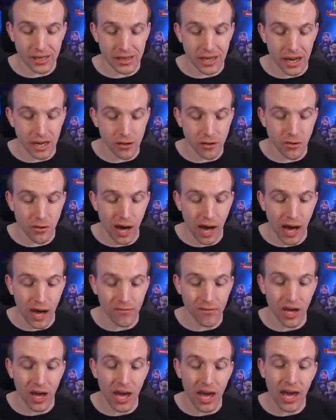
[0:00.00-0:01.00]
that you
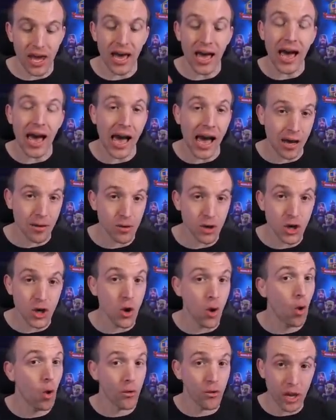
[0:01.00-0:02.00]
have a hammer
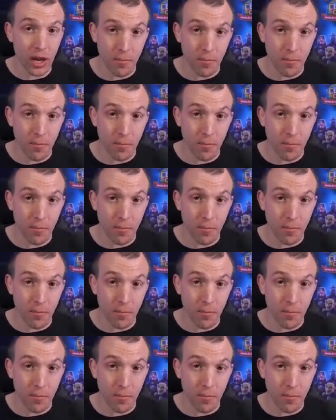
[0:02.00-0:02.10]
or a